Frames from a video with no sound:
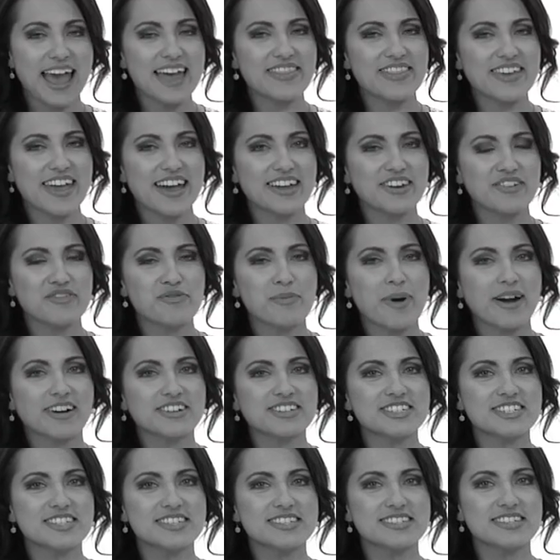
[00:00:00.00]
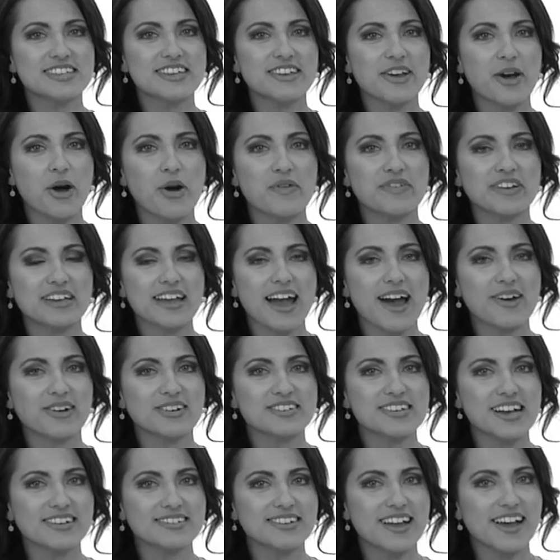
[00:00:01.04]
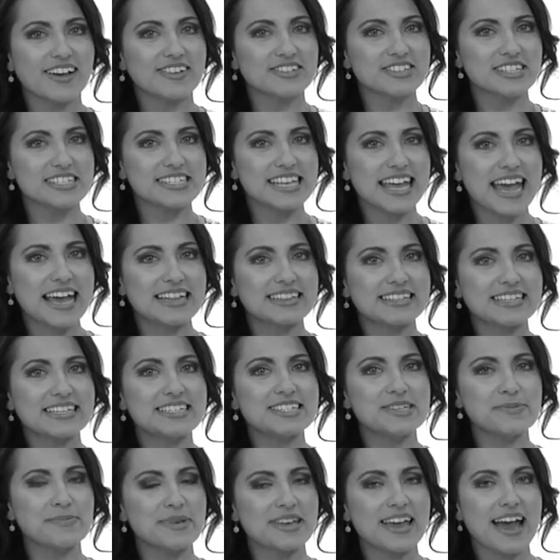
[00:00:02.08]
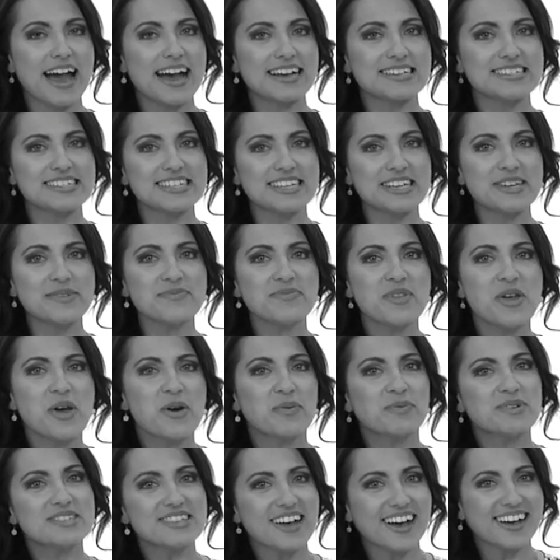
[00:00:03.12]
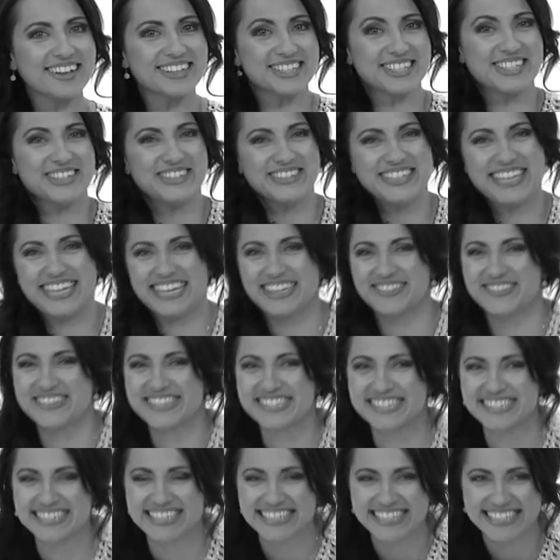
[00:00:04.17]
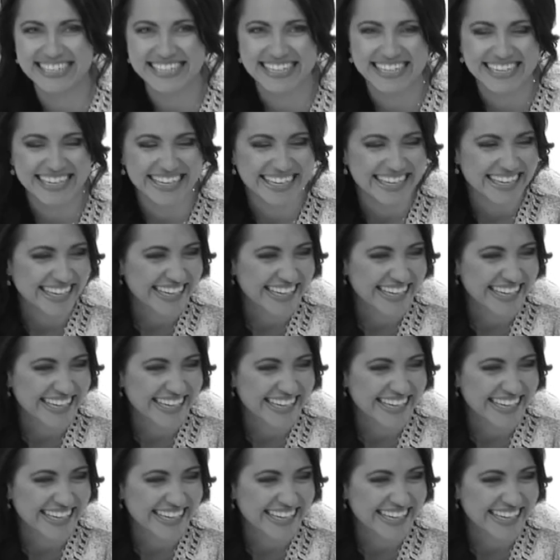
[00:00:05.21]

At the end of March, the CEO of Encounter Technologies, Anthony DiBiase, was also named the CEO.